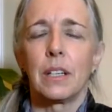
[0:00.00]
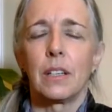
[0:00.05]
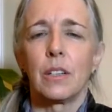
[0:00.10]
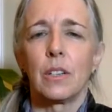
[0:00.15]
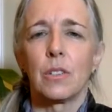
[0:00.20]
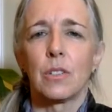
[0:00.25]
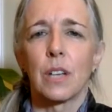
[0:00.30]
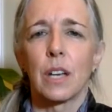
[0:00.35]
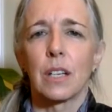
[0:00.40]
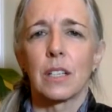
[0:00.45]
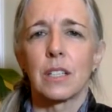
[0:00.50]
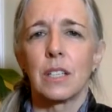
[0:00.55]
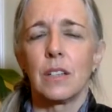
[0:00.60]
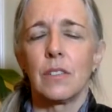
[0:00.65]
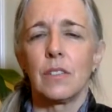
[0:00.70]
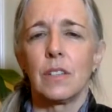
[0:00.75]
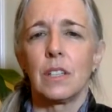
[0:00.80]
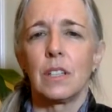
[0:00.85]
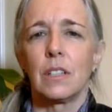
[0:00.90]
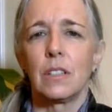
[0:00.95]
in those
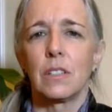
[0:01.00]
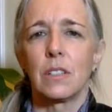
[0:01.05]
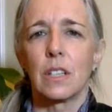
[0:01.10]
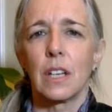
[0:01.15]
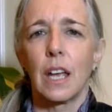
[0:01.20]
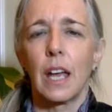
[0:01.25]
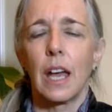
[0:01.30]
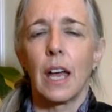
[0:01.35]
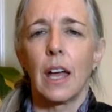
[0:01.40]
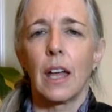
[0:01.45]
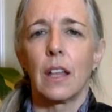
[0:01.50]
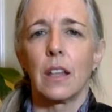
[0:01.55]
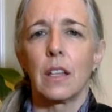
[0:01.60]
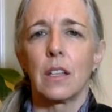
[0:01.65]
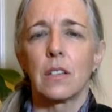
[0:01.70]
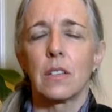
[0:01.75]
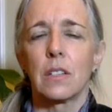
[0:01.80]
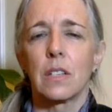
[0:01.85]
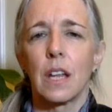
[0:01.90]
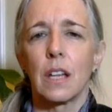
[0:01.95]
activities and
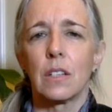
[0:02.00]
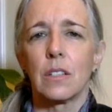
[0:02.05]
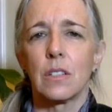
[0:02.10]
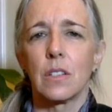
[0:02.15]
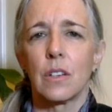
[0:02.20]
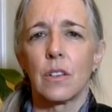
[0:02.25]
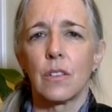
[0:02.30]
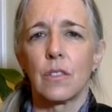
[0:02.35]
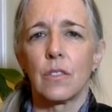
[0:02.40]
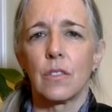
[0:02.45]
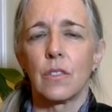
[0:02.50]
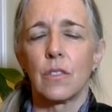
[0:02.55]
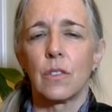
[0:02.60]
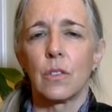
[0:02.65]
the sense of